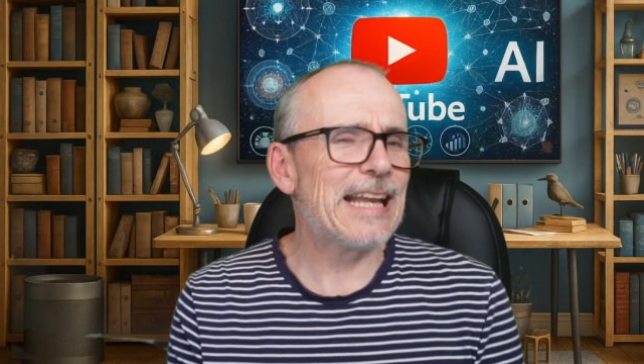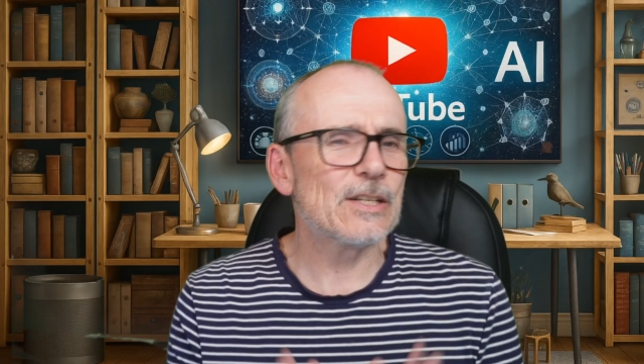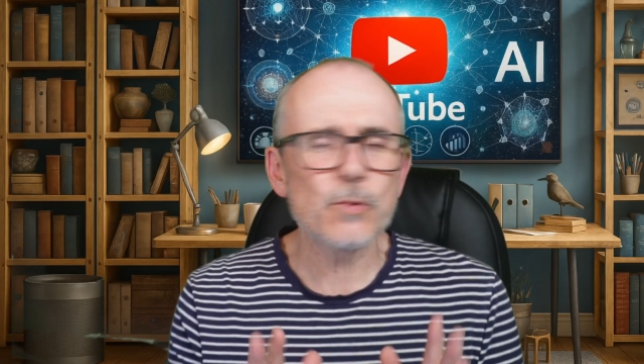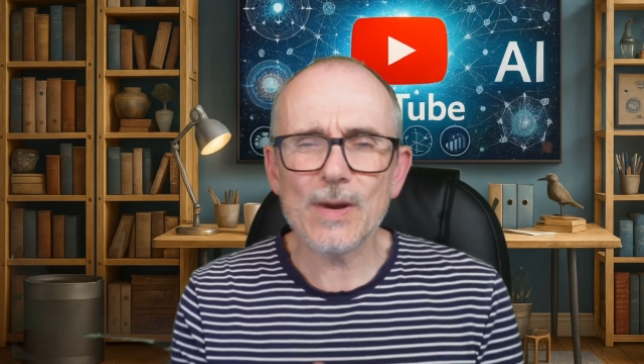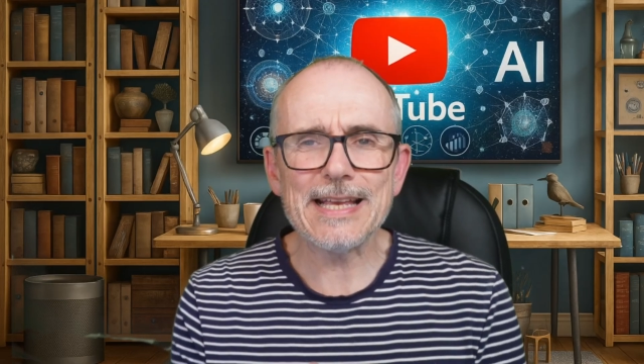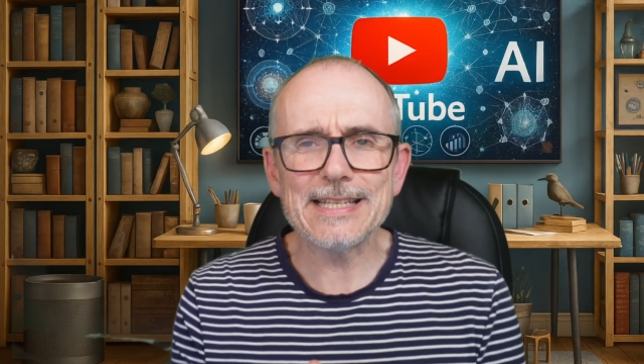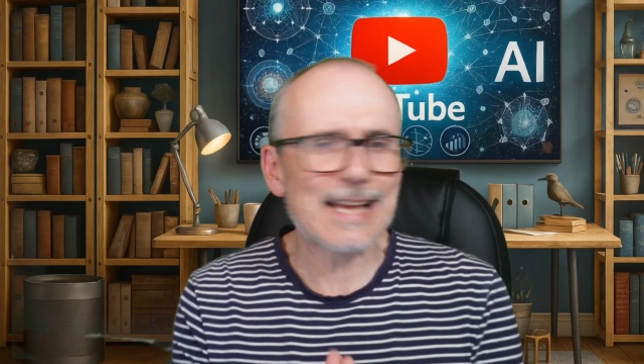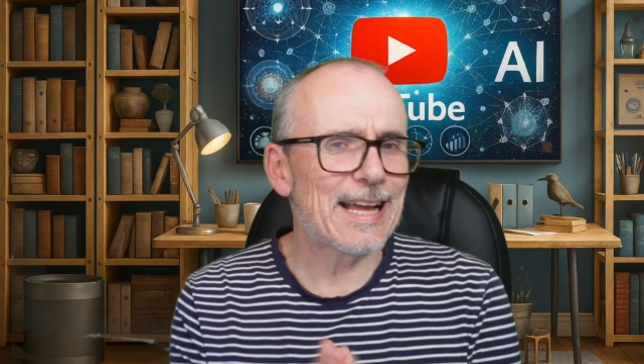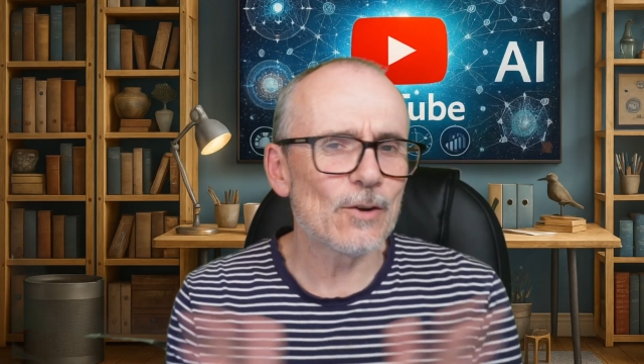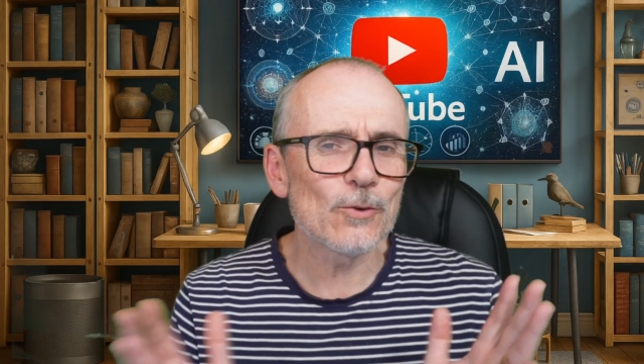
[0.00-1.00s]
tweets
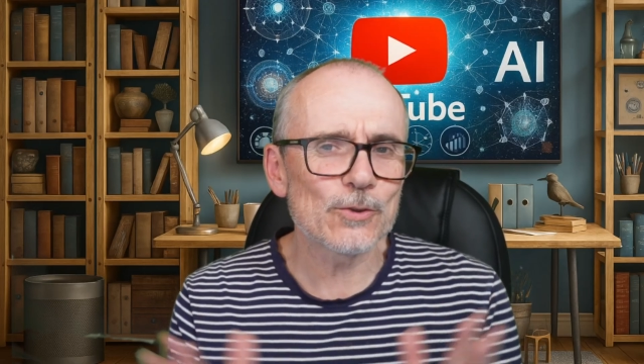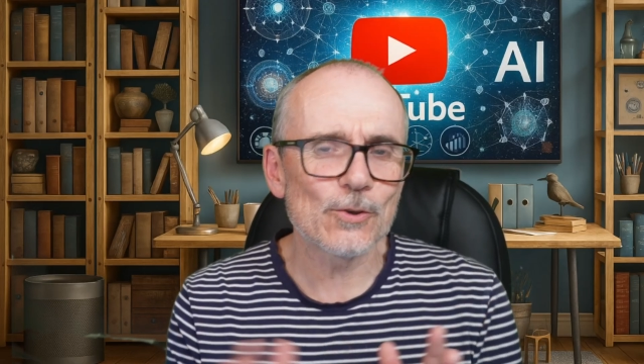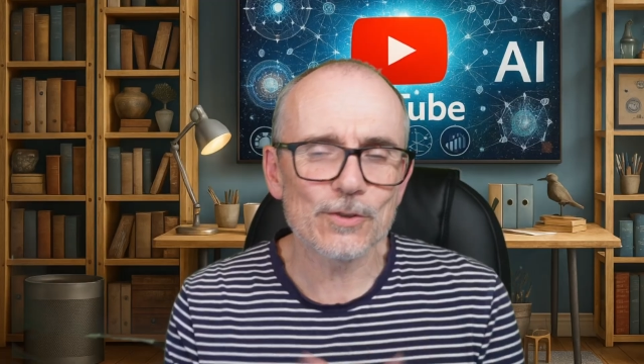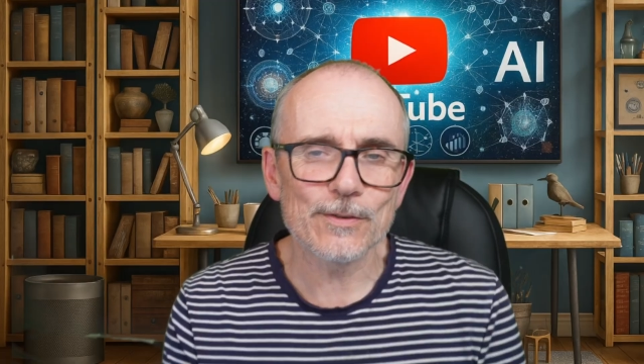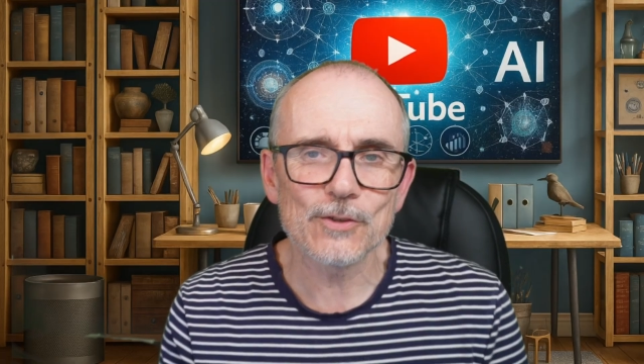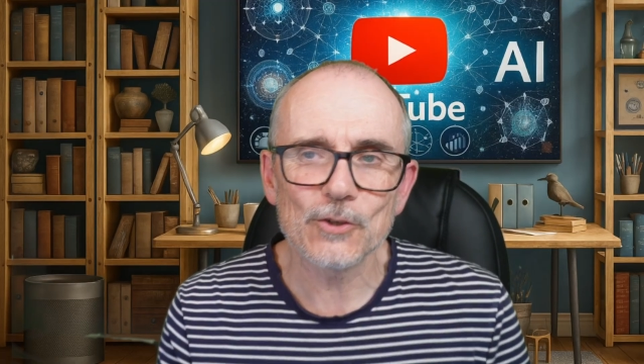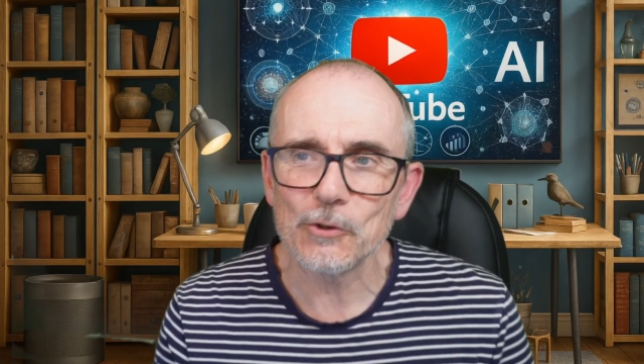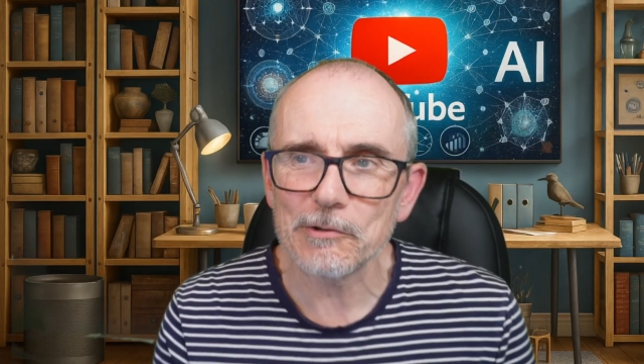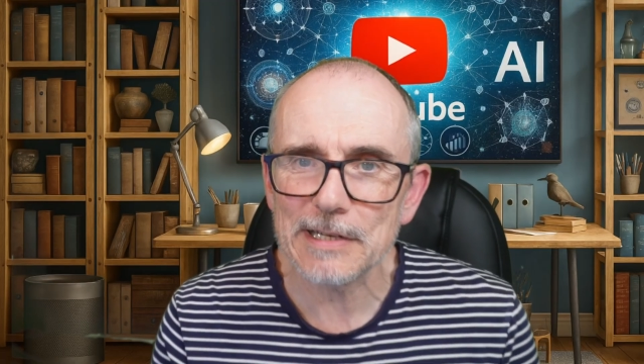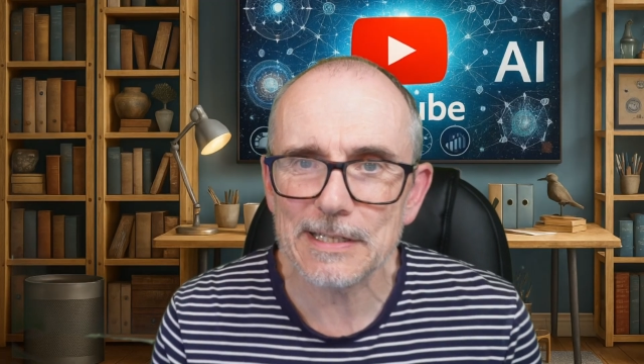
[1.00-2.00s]
and all sorts of
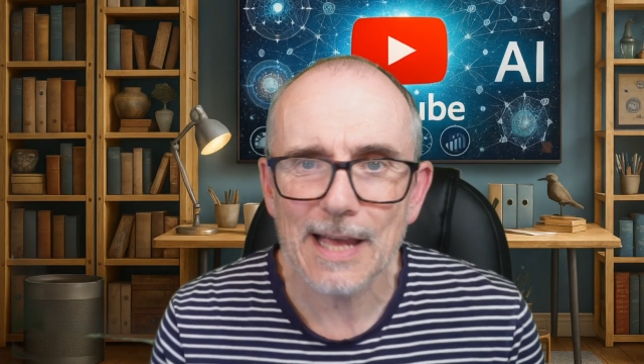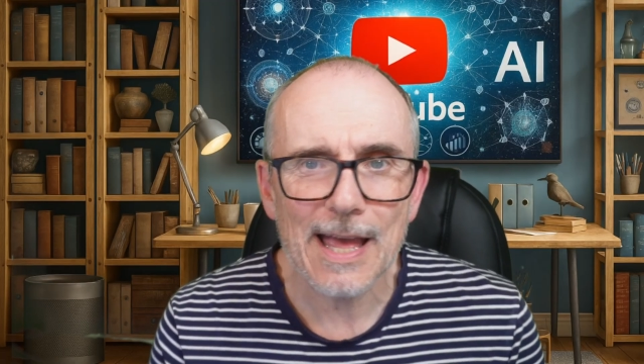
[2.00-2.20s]
stories